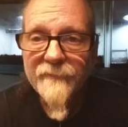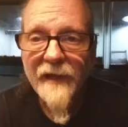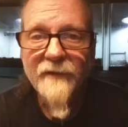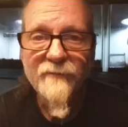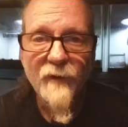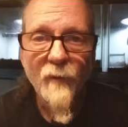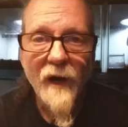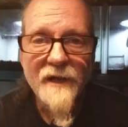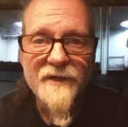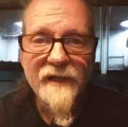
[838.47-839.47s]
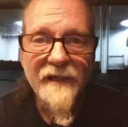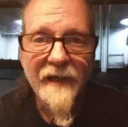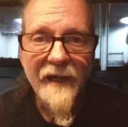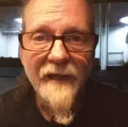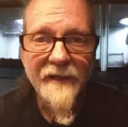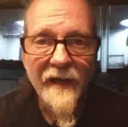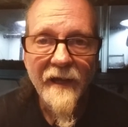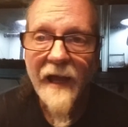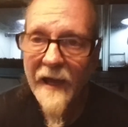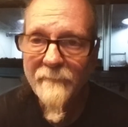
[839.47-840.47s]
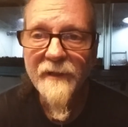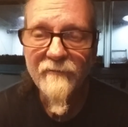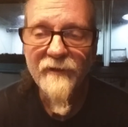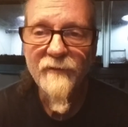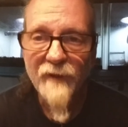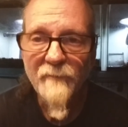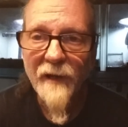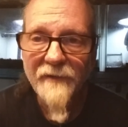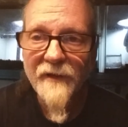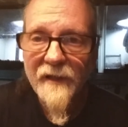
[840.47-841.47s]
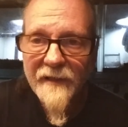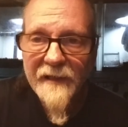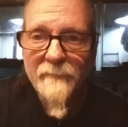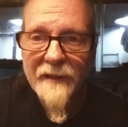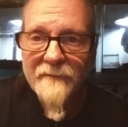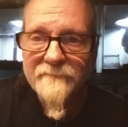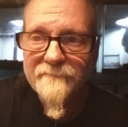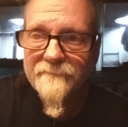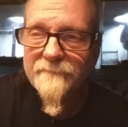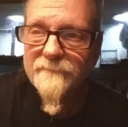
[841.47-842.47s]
Thanks for watching, and happy green tree python keeping.